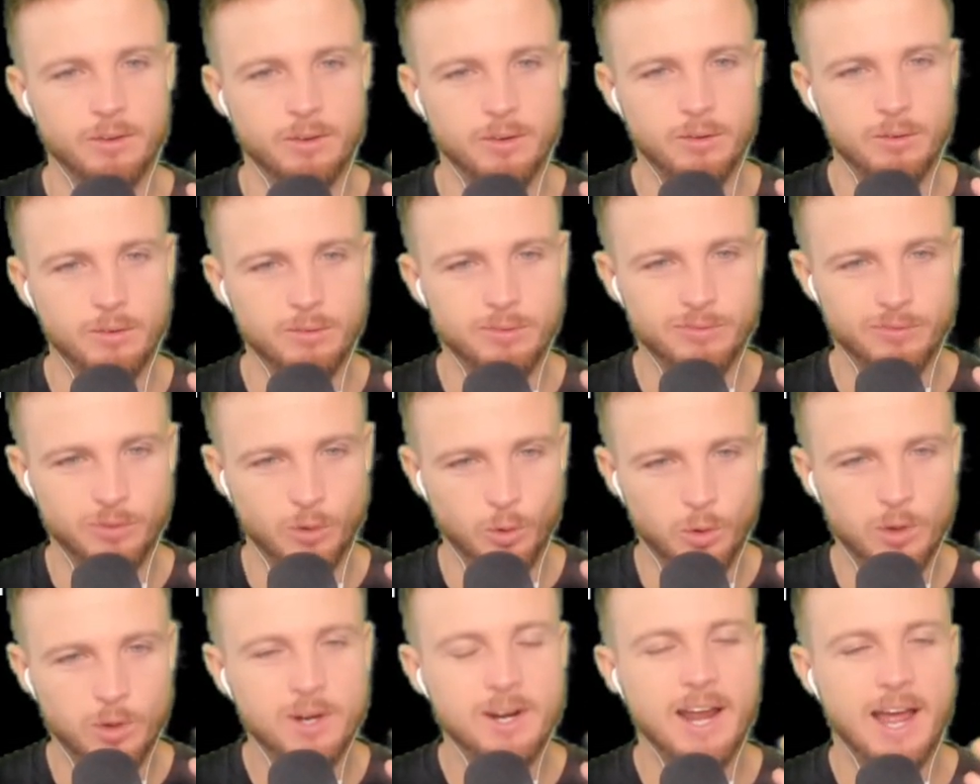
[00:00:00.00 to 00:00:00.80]

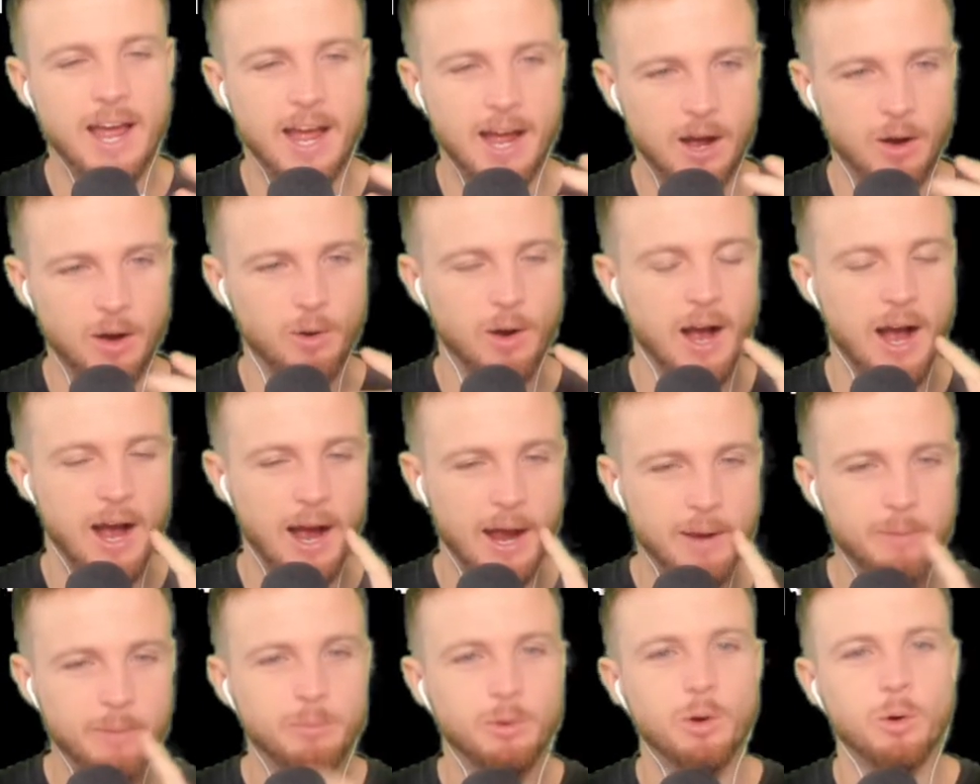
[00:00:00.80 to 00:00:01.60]
For now,
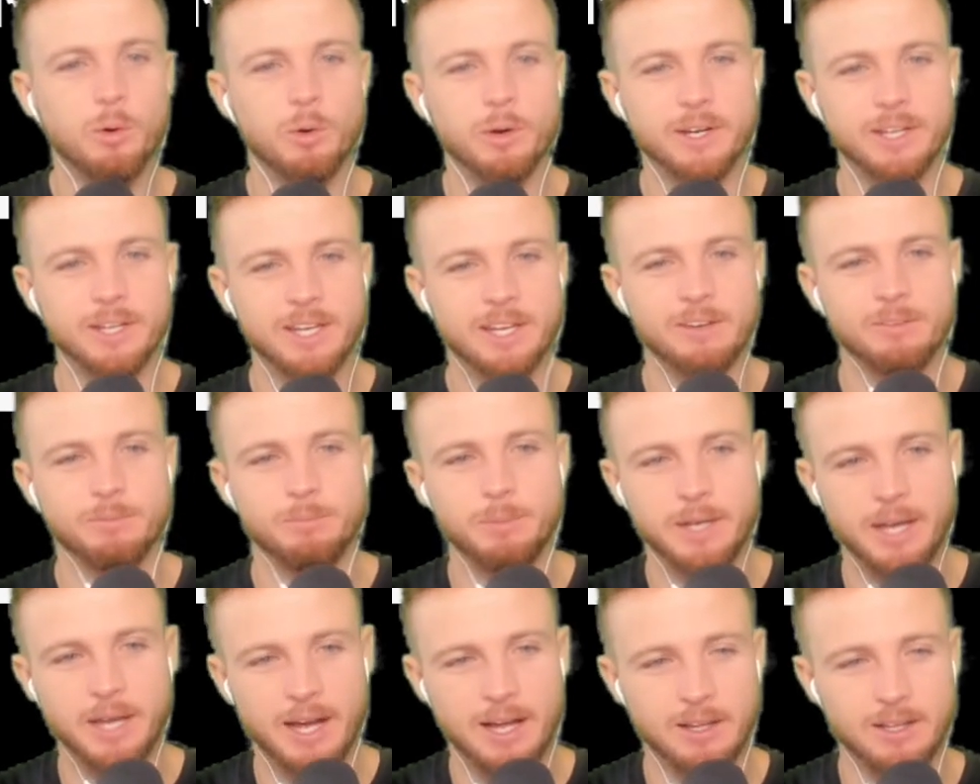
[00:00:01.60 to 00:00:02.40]
I'm going to give
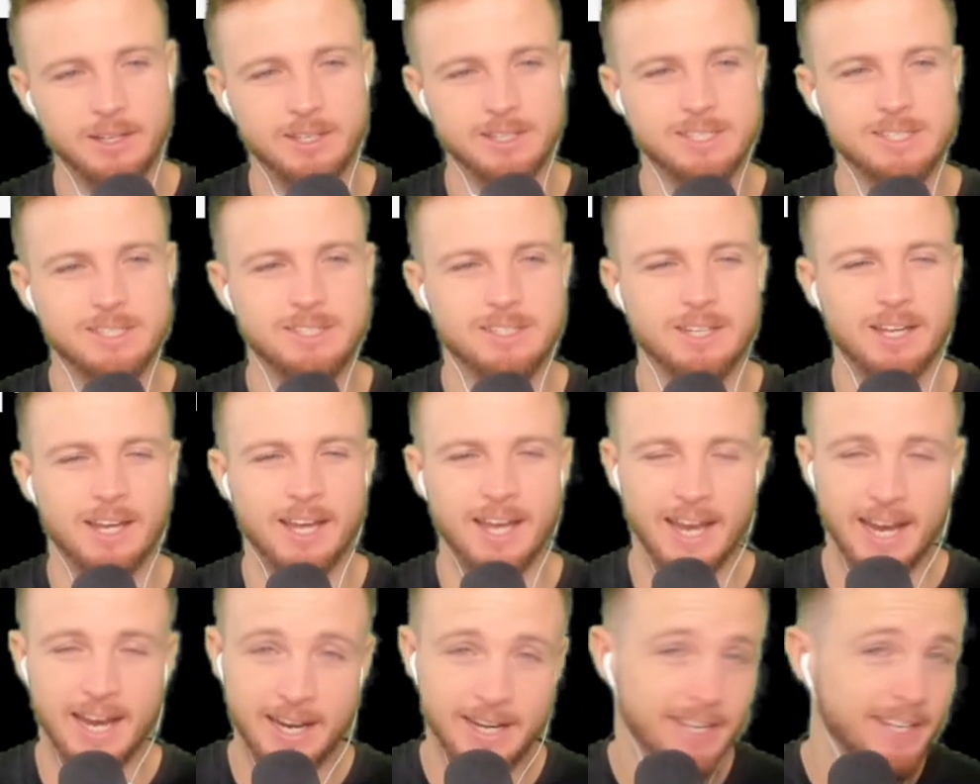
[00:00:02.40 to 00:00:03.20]
B. Ellis
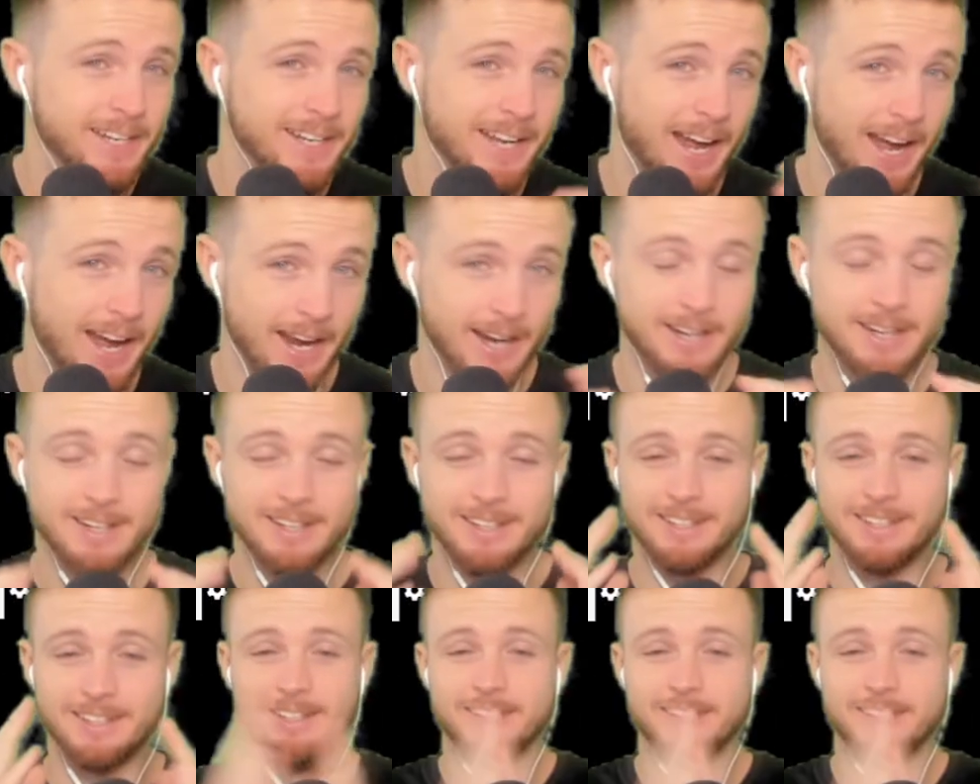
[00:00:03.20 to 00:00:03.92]
an 89.